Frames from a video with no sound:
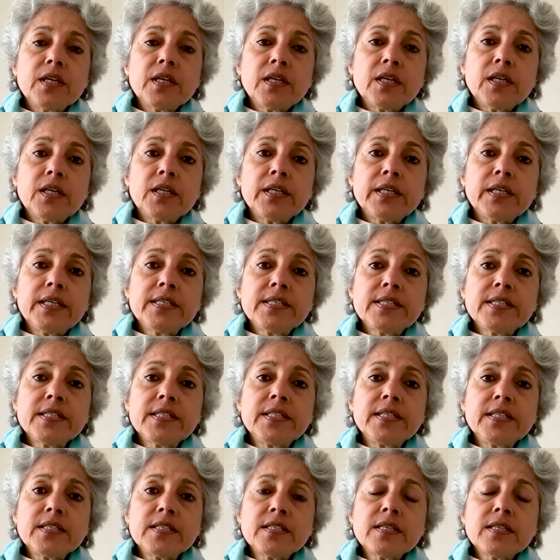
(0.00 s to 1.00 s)
uh,
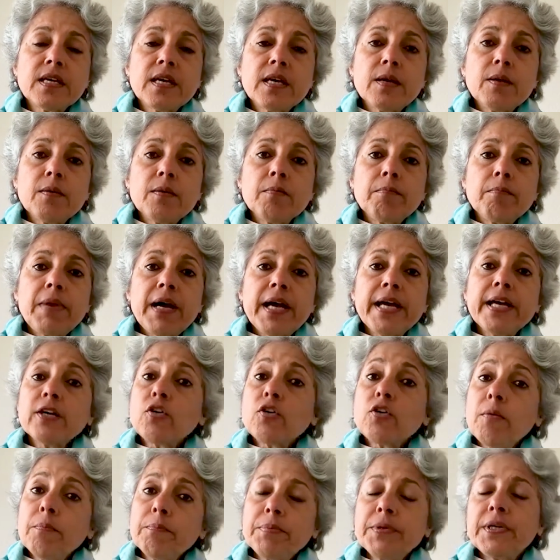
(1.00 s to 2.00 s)
incidence by a
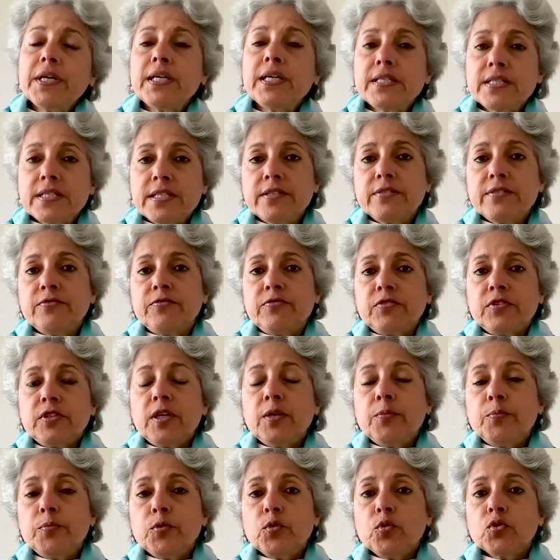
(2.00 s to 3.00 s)
comprehensive
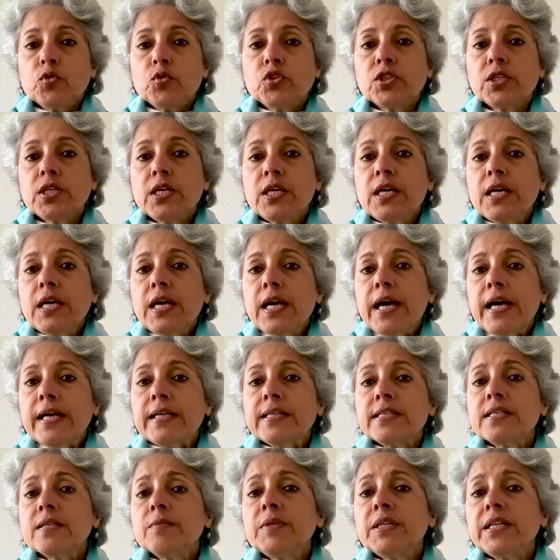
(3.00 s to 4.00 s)
approach. And
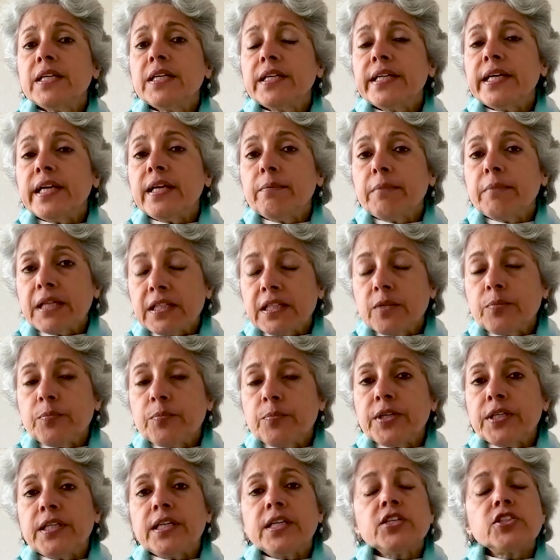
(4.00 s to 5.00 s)
similarly, in Madhya
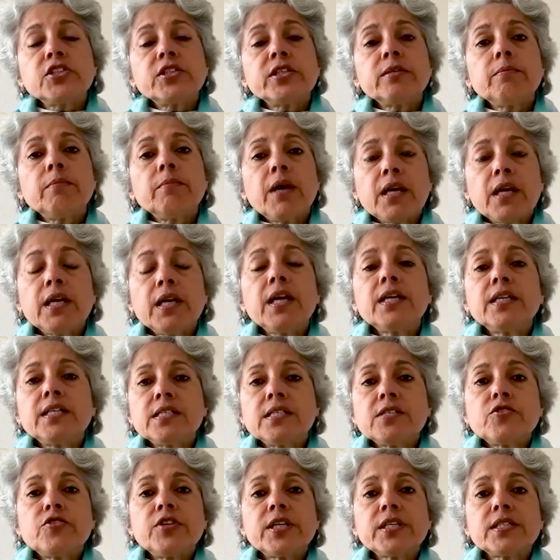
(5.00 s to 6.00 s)
Pradesh, in Mandla
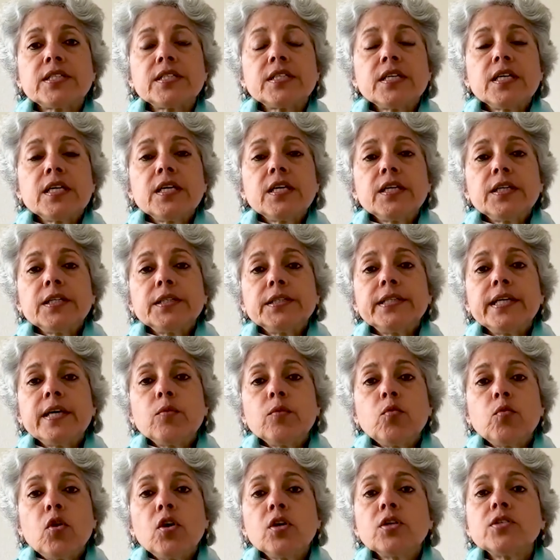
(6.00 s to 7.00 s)
district, there
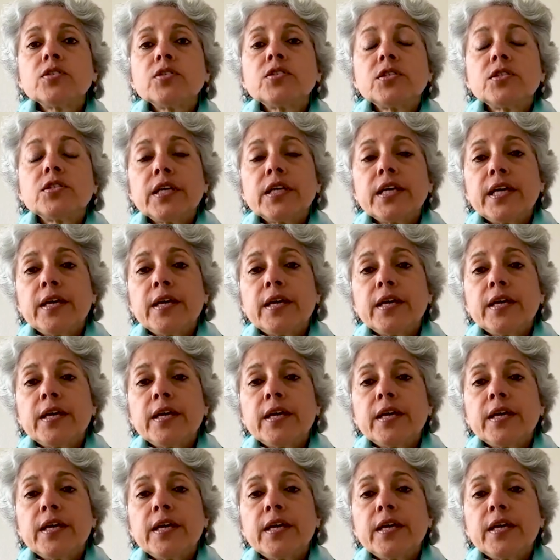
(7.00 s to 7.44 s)
was